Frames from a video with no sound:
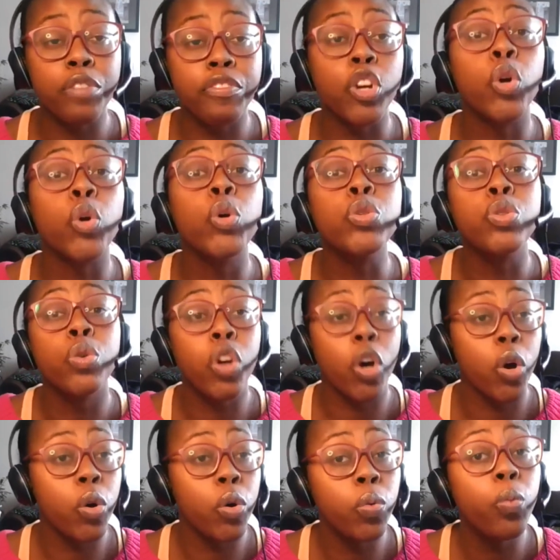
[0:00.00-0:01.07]
the Girls Who
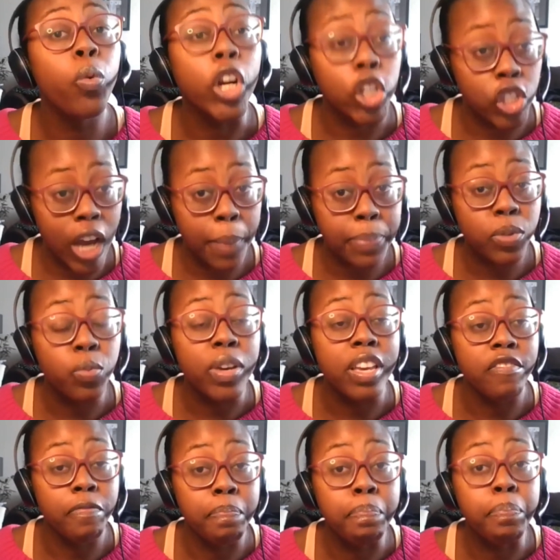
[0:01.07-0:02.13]
Code workshops we